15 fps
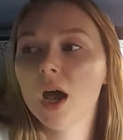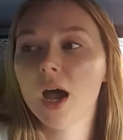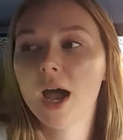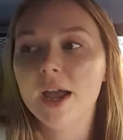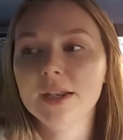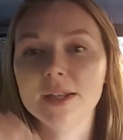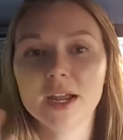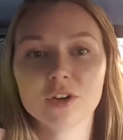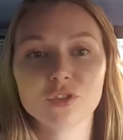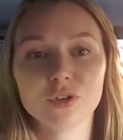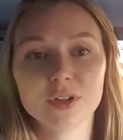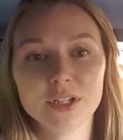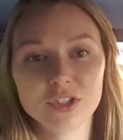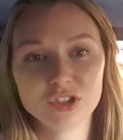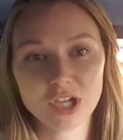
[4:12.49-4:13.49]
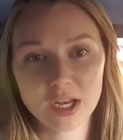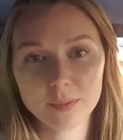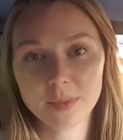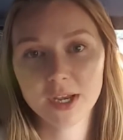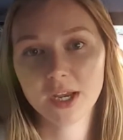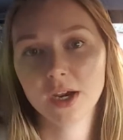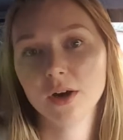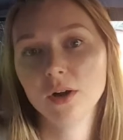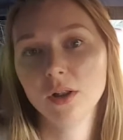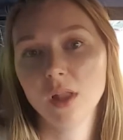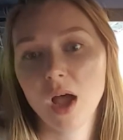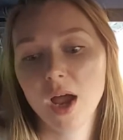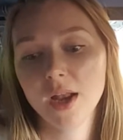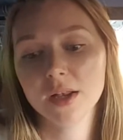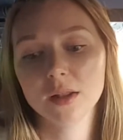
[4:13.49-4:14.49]
I naturally shed my hair a
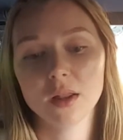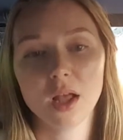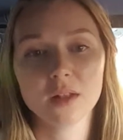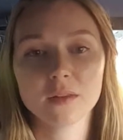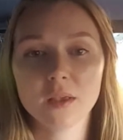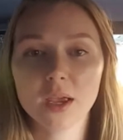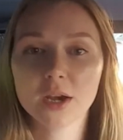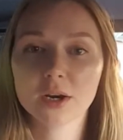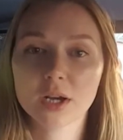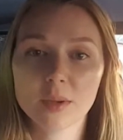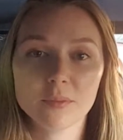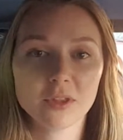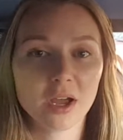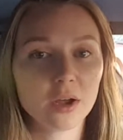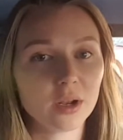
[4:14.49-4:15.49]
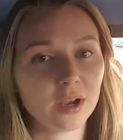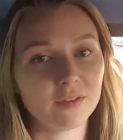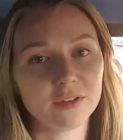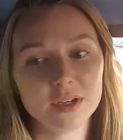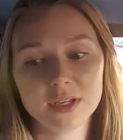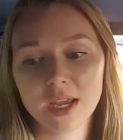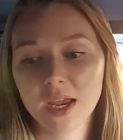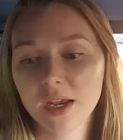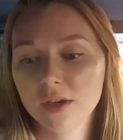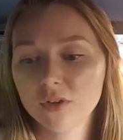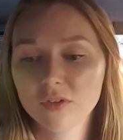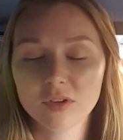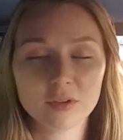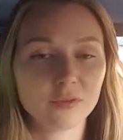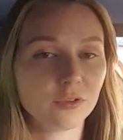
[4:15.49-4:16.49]
lot. Lots of hair comes out every day. You
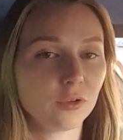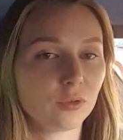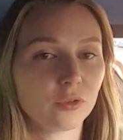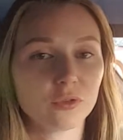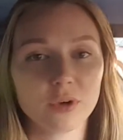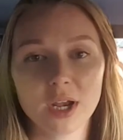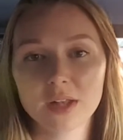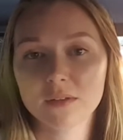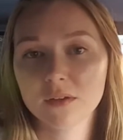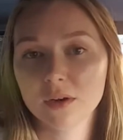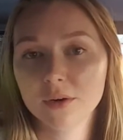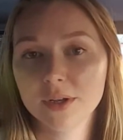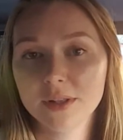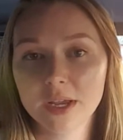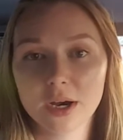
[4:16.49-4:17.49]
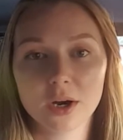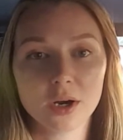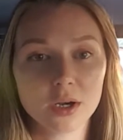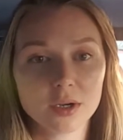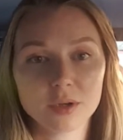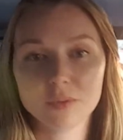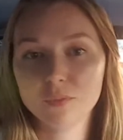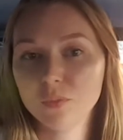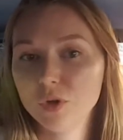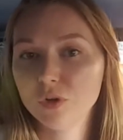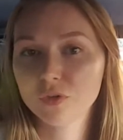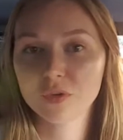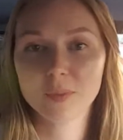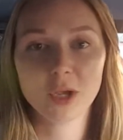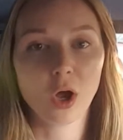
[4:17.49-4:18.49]
see a few strands here and there. It
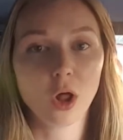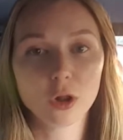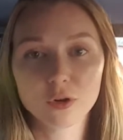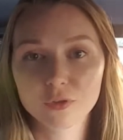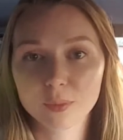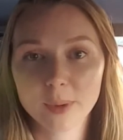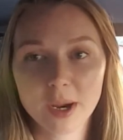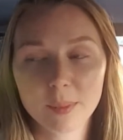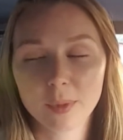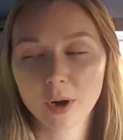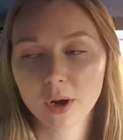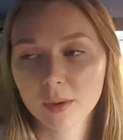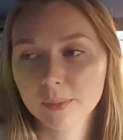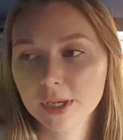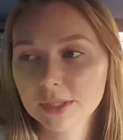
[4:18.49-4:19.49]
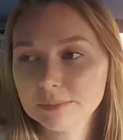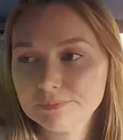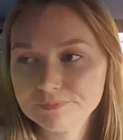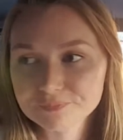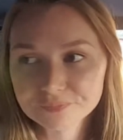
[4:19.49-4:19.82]
used to be all over my apartment.